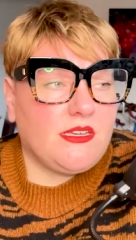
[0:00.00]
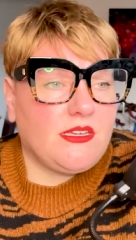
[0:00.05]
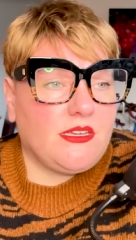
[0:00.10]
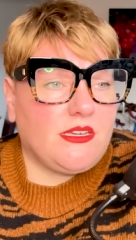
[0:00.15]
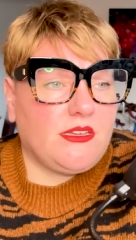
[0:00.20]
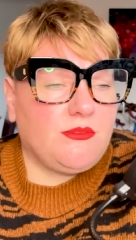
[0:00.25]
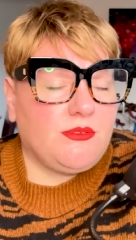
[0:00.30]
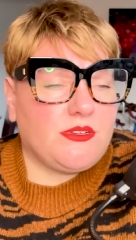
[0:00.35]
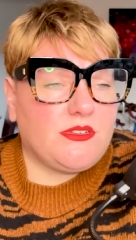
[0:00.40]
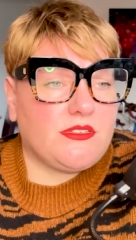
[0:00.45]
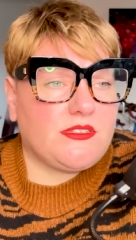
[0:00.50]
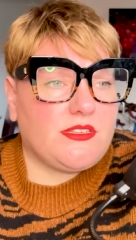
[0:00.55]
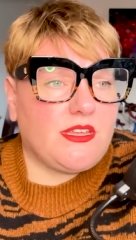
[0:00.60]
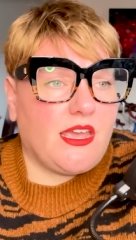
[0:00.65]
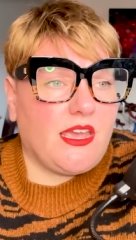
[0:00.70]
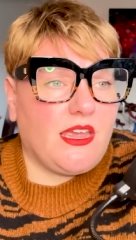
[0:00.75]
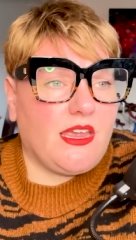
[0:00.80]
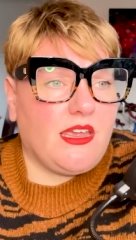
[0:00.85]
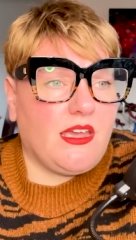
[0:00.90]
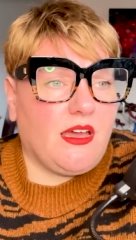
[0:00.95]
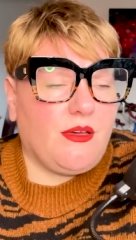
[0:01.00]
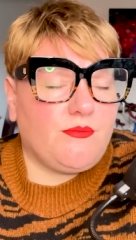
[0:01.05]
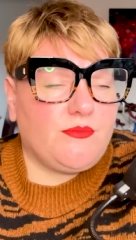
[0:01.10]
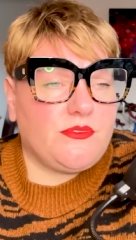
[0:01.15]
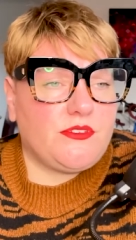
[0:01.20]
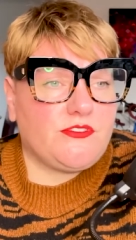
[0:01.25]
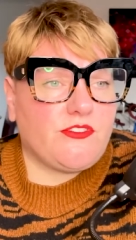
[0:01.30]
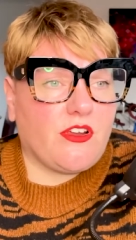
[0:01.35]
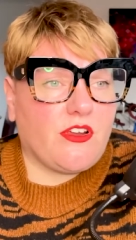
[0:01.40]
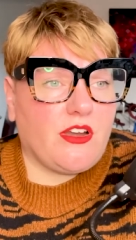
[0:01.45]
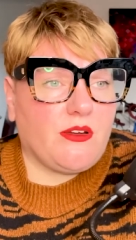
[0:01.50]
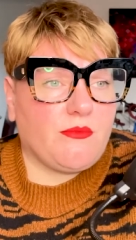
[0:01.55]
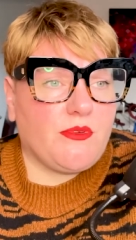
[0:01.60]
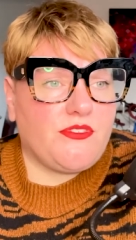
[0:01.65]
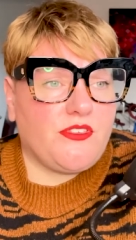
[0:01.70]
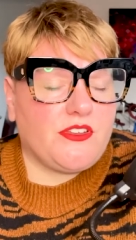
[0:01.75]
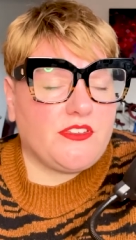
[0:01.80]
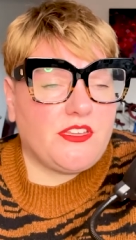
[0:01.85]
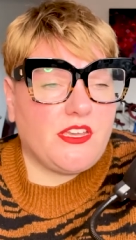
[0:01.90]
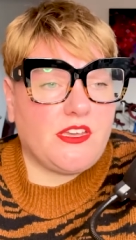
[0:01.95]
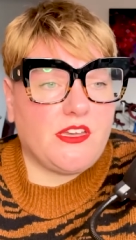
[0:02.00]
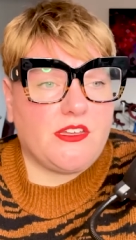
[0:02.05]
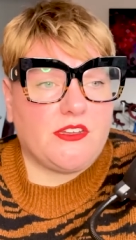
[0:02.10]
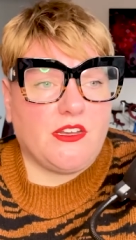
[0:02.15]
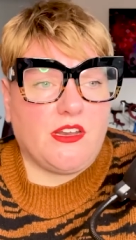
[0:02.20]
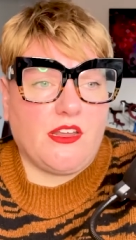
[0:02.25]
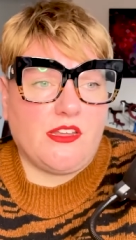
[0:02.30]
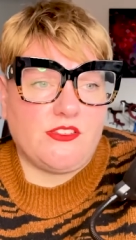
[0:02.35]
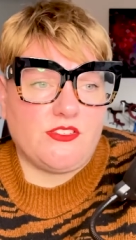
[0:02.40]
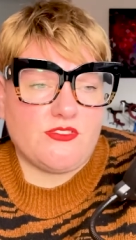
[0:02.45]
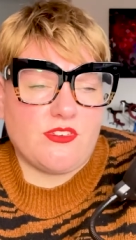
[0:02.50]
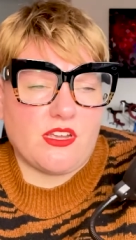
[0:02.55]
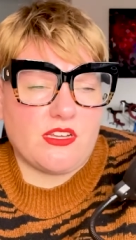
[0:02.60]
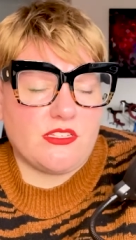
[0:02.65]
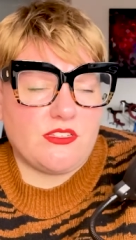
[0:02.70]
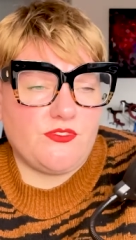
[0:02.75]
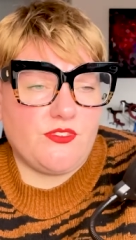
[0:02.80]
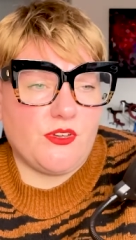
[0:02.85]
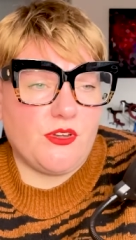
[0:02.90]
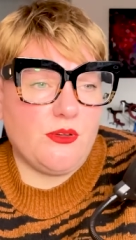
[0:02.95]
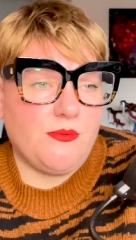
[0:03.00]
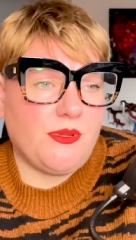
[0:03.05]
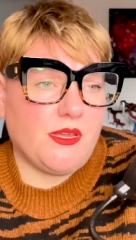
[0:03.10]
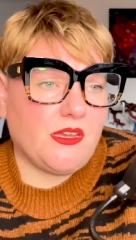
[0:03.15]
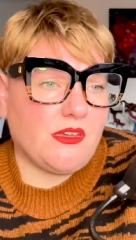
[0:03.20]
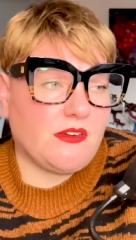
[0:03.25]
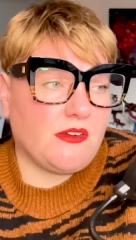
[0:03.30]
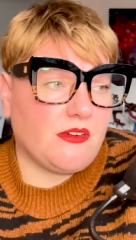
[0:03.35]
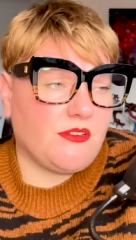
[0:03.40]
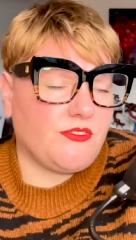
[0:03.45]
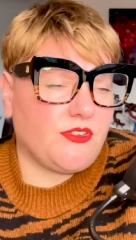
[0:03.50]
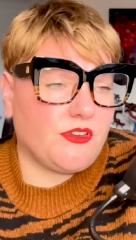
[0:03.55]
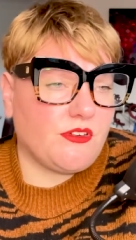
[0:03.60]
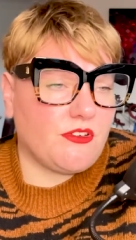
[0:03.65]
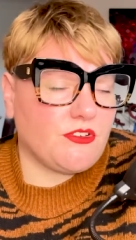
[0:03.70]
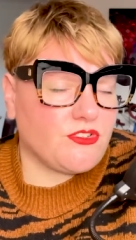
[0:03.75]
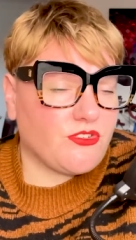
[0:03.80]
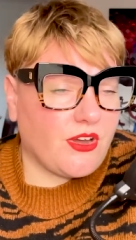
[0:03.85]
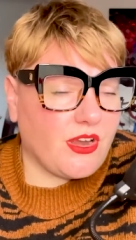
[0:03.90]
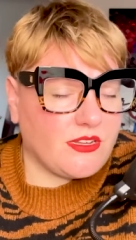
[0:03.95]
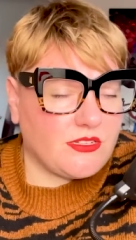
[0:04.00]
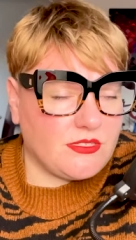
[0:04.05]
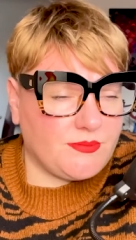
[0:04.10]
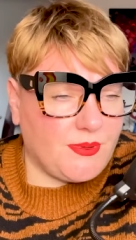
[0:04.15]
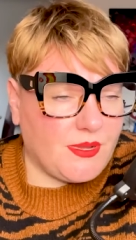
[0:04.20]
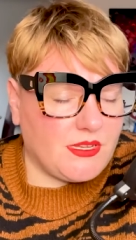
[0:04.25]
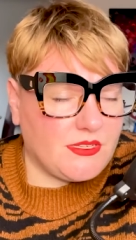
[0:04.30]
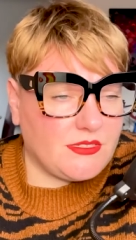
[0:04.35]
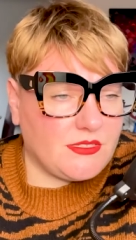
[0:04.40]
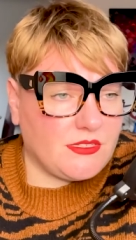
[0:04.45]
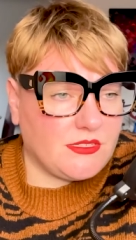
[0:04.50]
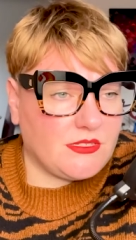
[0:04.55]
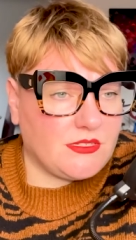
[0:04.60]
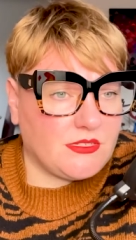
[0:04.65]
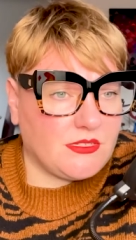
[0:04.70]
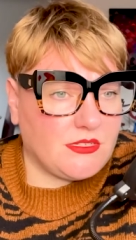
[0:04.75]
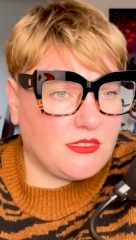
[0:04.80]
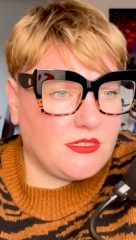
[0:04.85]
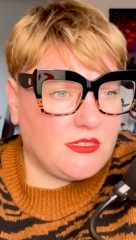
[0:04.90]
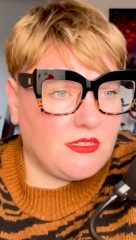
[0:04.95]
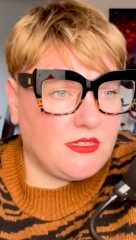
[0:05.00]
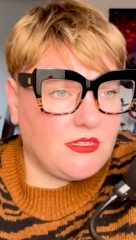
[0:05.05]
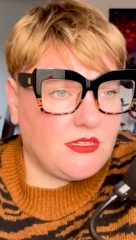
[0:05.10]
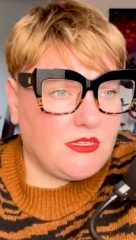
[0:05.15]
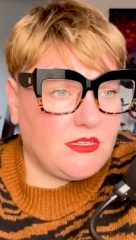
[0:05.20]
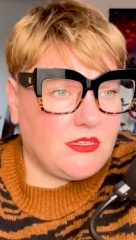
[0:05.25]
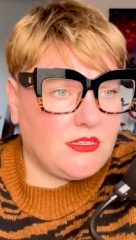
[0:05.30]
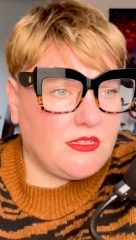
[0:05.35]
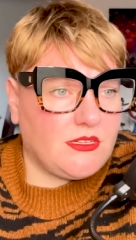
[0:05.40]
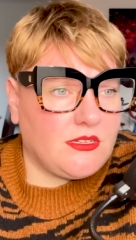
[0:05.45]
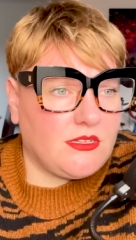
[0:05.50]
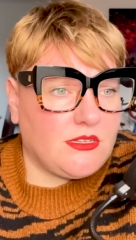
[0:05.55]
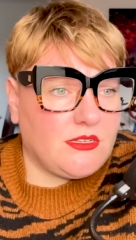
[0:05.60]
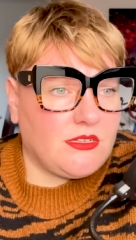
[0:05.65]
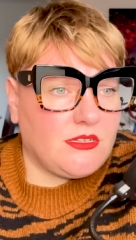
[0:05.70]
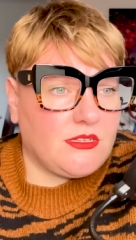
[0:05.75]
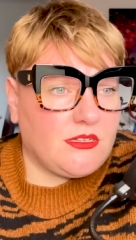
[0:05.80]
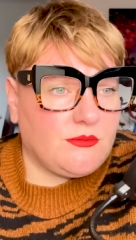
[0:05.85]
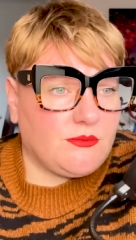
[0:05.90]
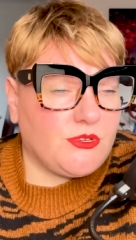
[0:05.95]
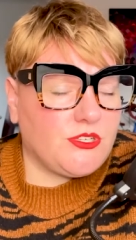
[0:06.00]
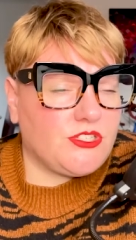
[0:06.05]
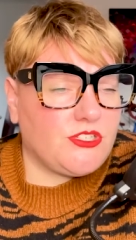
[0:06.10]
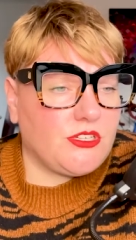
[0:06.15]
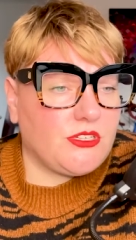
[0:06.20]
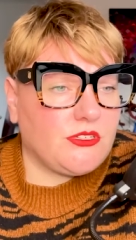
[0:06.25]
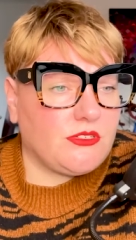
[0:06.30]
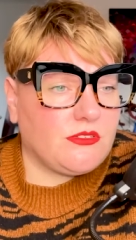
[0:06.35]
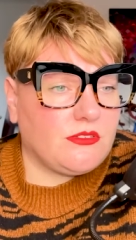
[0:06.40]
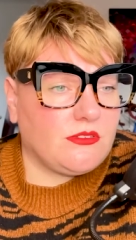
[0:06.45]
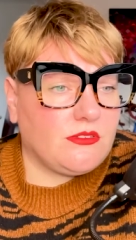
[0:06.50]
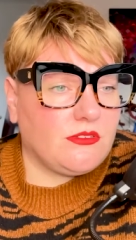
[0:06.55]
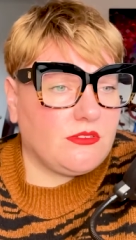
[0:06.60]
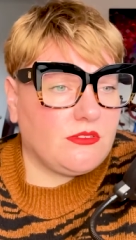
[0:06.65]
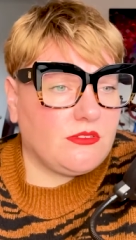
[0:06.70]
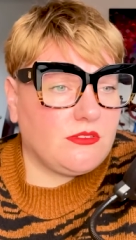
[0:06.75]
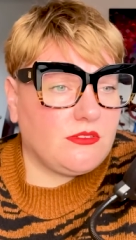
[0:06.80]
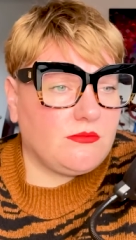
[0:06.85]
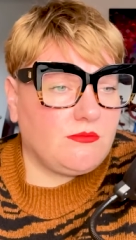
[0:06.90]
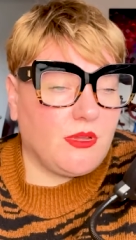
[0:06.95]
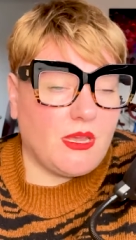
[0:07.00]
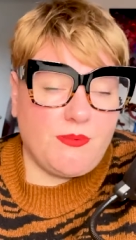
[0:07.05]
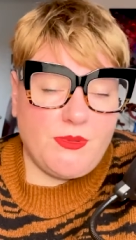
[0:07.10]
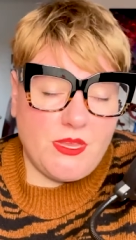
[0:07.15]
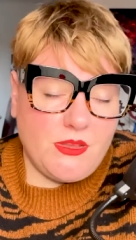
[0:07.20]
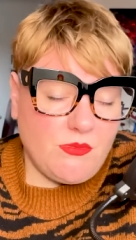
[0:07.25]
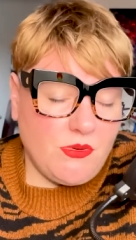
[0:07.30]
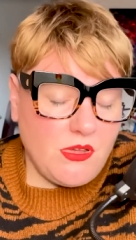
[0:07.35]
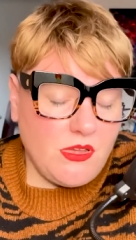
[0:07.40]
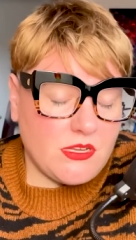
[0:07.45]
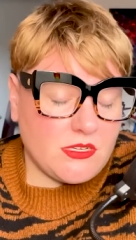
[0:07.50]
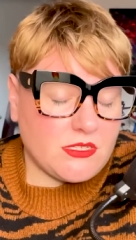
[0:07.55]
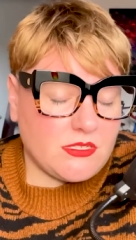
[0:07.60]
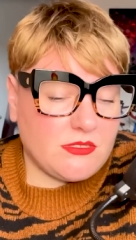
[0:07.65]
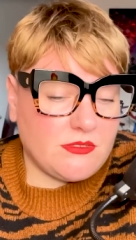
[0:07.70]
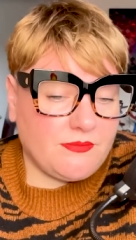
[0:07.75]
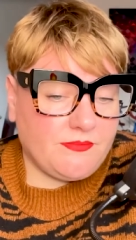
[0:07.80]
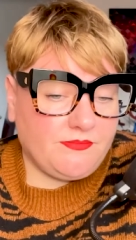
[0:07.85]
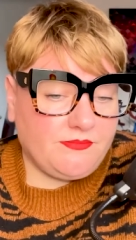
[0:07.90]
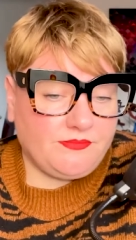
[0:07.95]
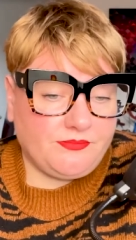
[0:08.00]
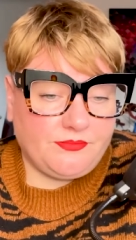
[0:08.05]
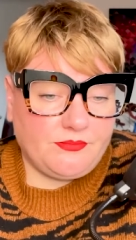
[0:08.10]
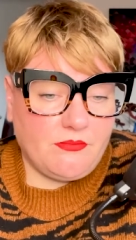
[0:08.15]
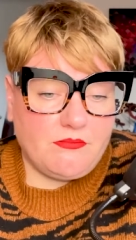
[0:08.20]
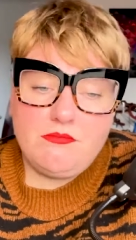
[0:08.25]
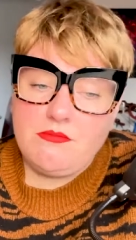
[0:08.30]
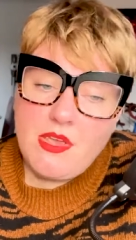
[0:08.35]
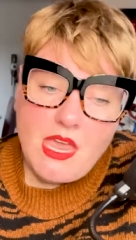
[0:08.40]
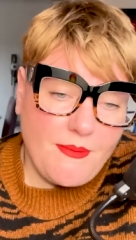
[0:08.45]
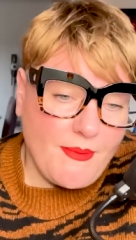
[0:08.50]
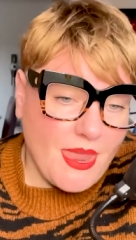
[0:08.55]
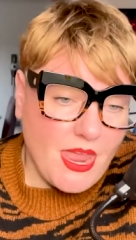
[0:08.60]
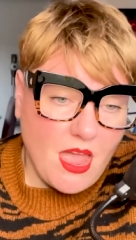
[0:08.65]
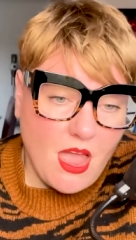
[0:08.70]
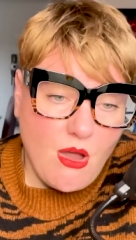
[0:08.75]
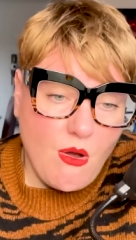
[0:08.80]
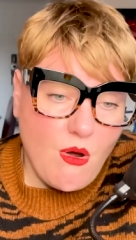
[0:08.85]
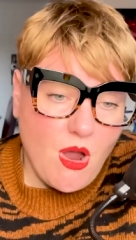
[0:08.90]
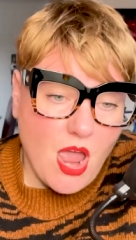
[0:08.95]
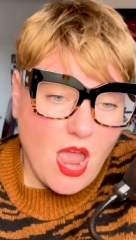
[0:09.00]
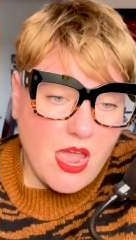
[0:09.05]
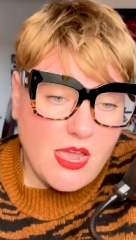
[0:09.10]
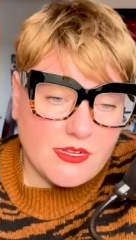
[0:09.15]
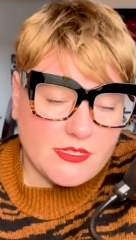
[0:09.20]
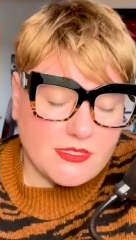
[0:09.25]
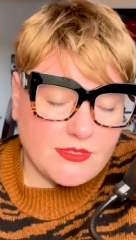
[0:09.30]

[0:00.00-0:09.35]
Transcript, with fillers: You wouldn't say I'm struggling with internalized transphobia if you're a trans person, would you? Maybe you would. Maybe I would.